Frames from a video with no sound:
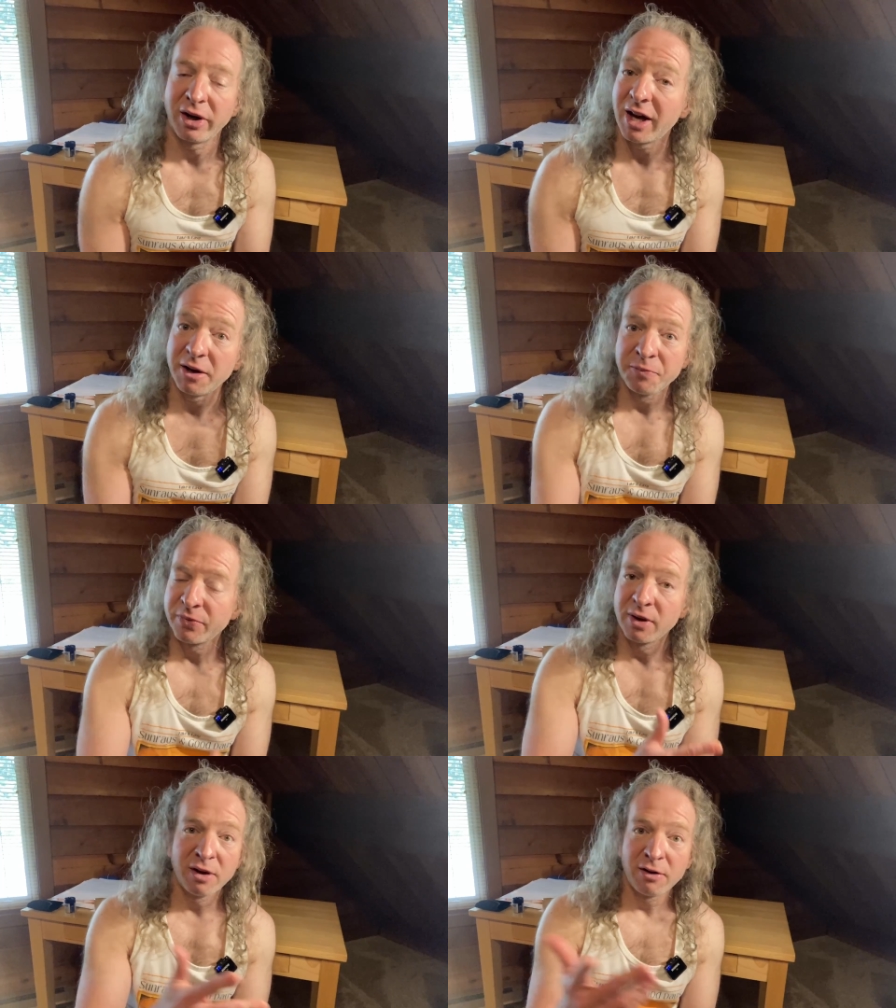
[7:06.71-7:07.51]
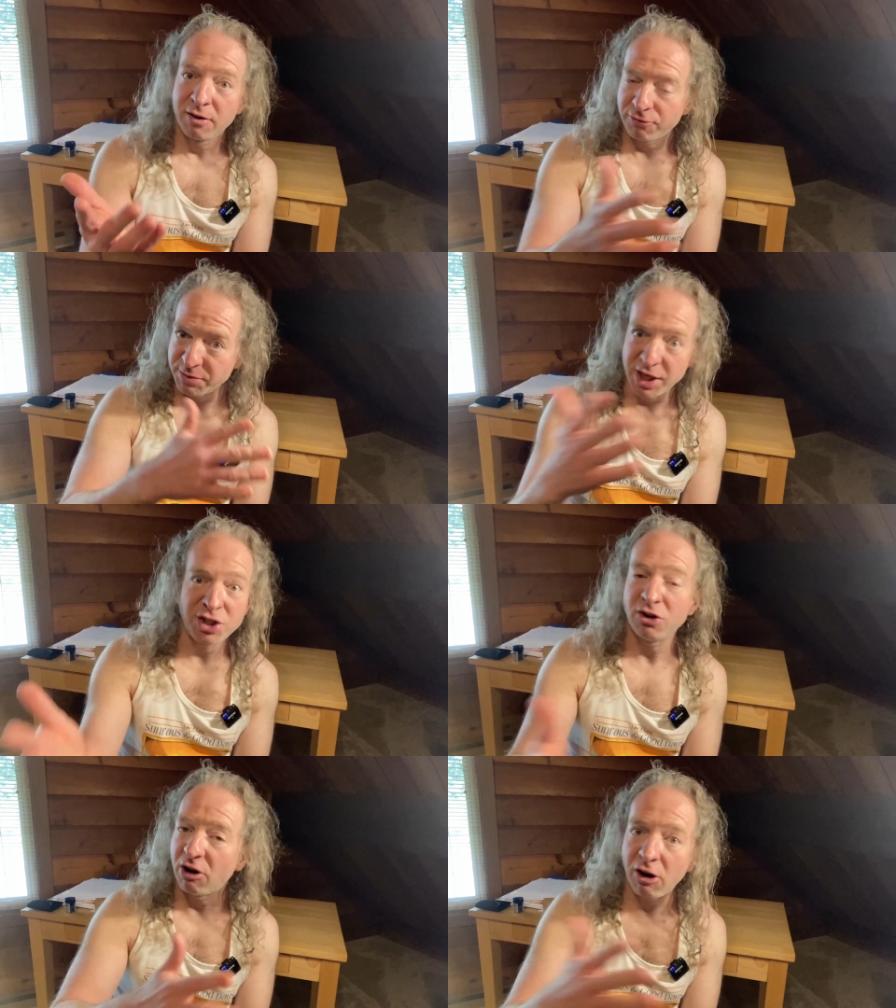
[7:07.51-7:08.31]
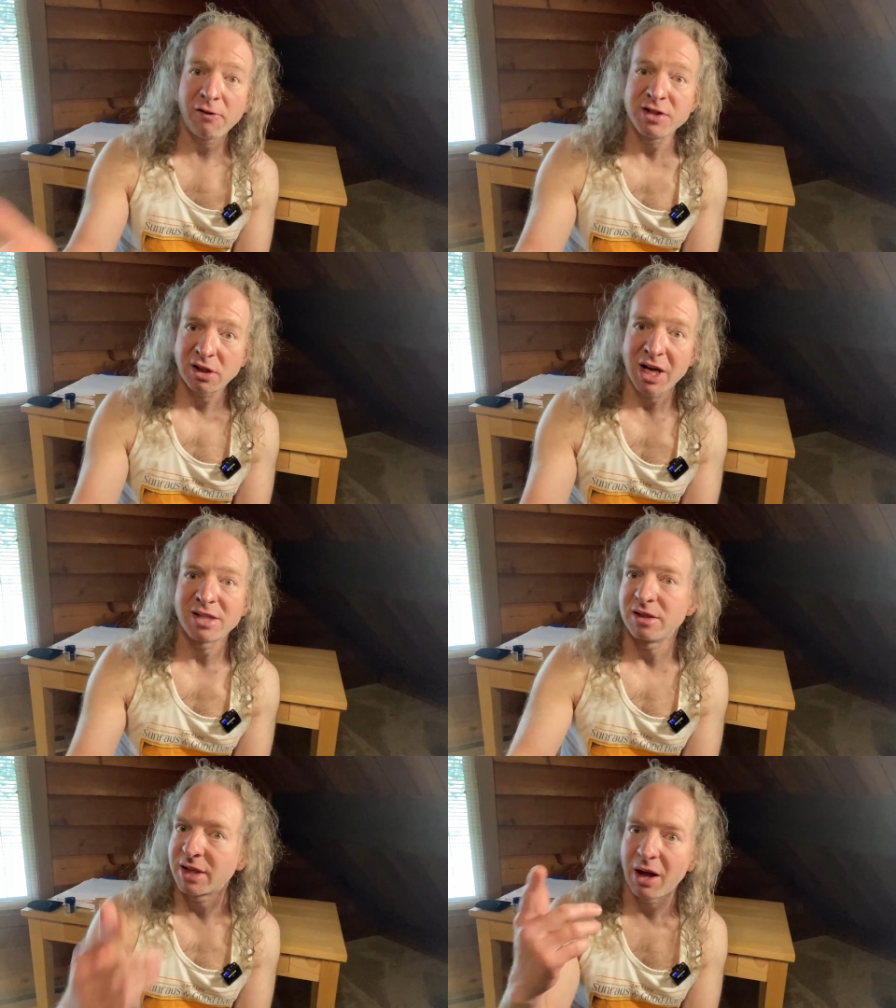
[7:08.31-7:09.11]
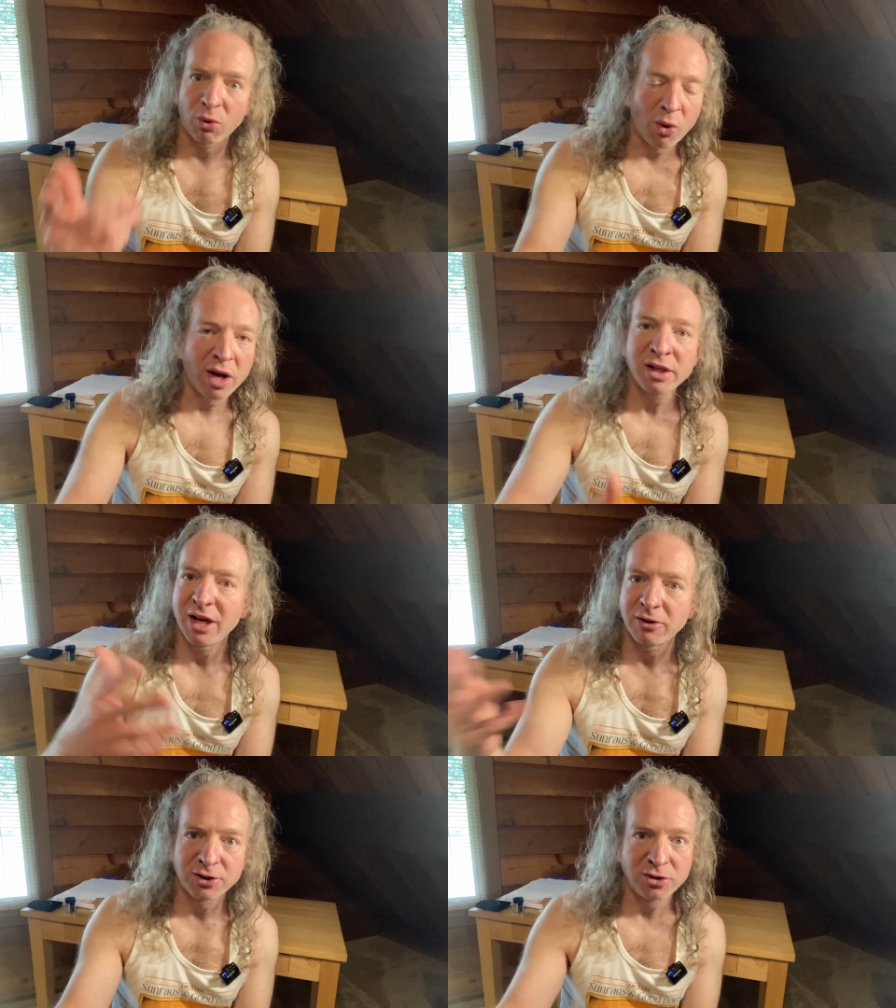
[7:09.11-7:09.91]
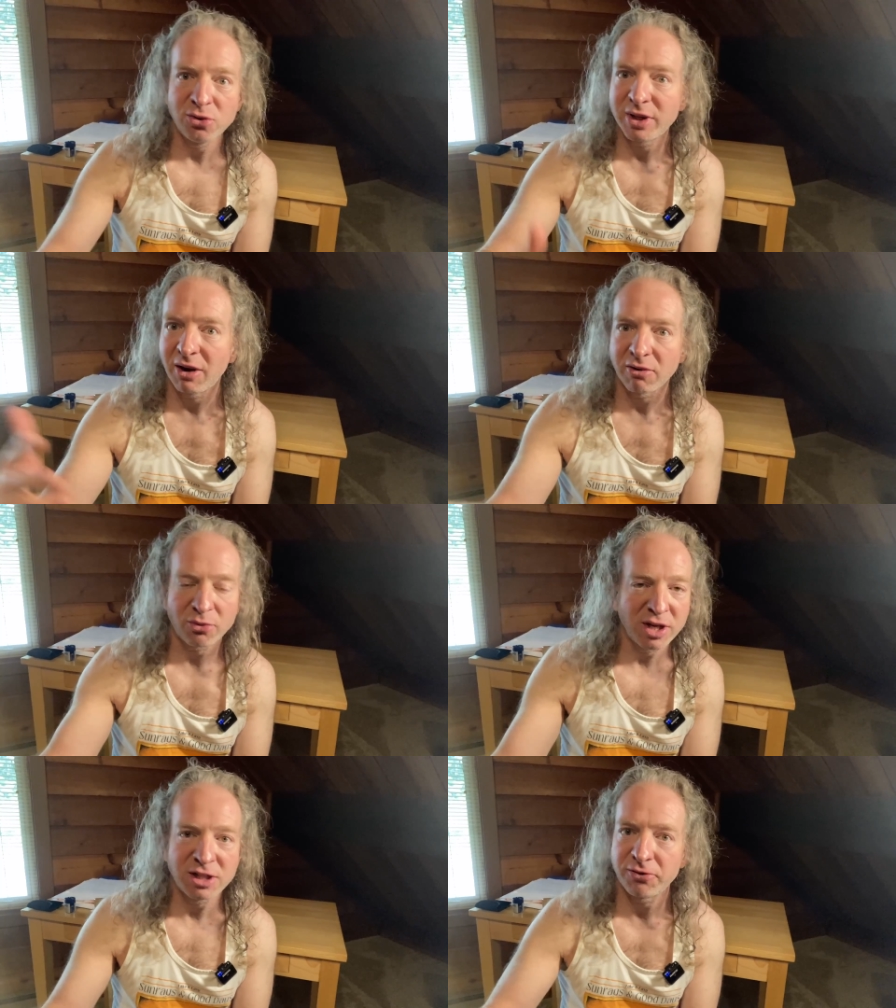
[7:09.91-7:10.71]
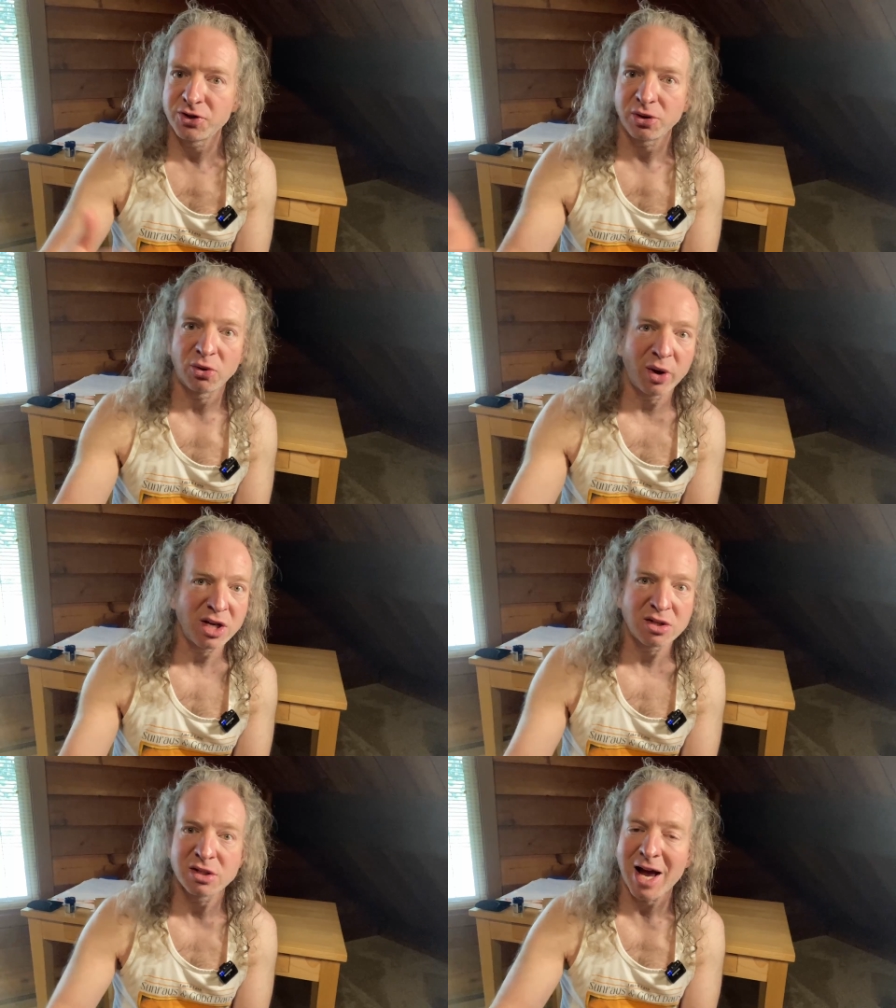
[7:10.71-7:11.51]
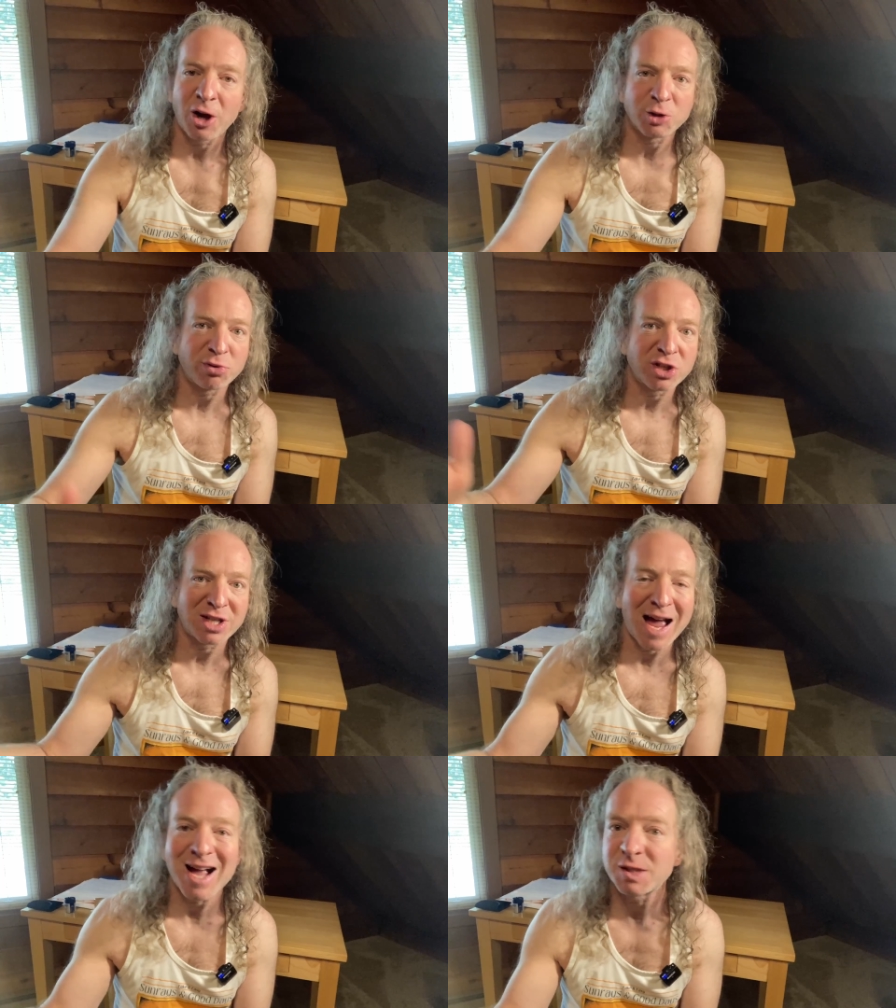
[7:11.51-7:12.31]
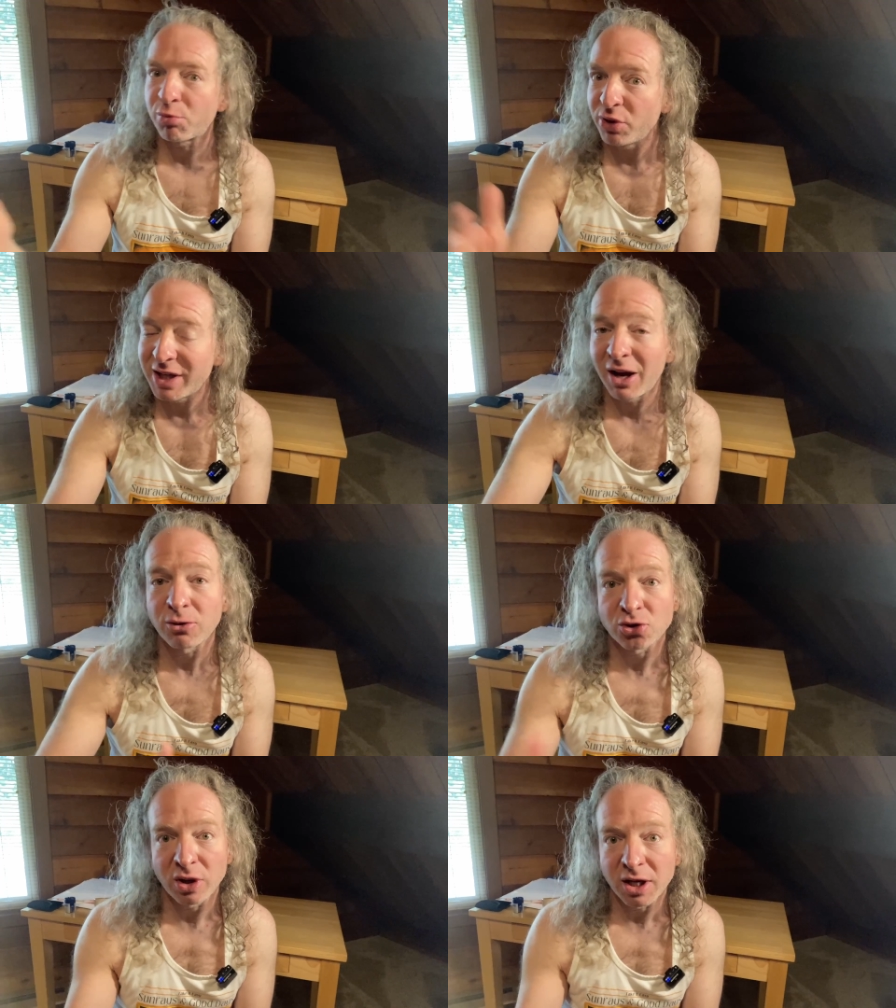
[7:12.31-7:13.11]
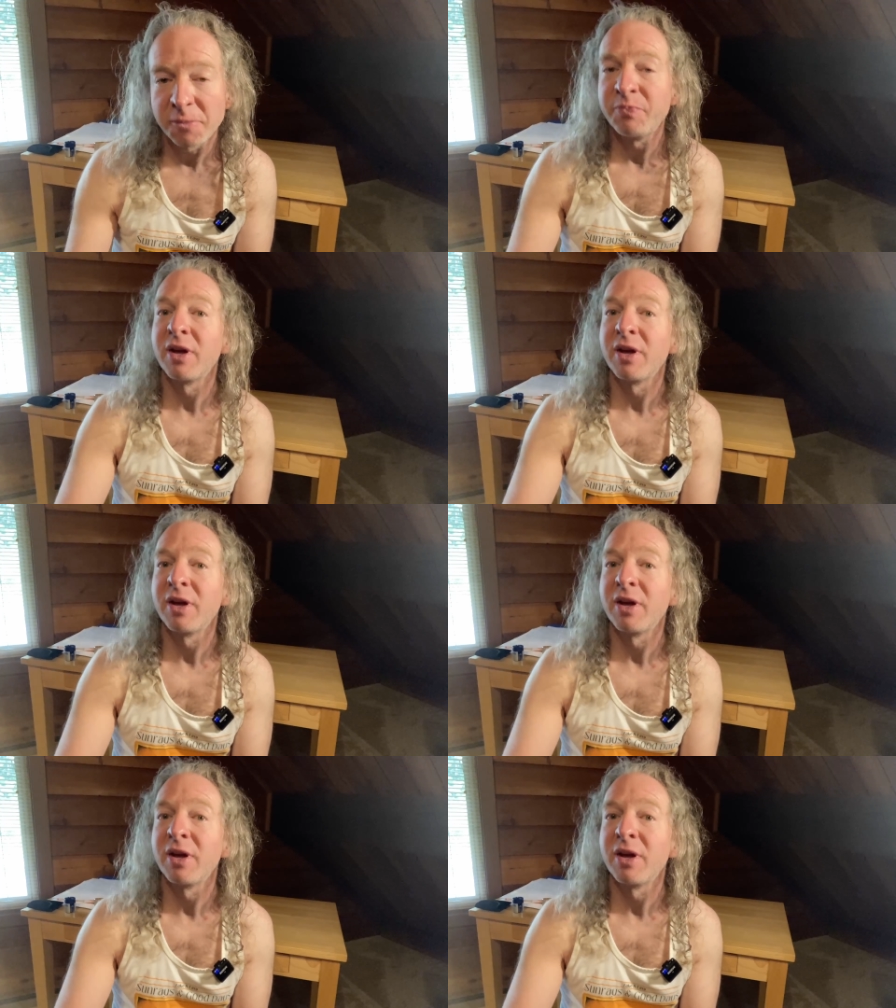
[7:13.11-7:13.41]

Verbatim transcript: Again, from teaching all of these classes, Calc 1, Calc 2, Calc 3, differential equations, algebra, stats, pre-calc trig,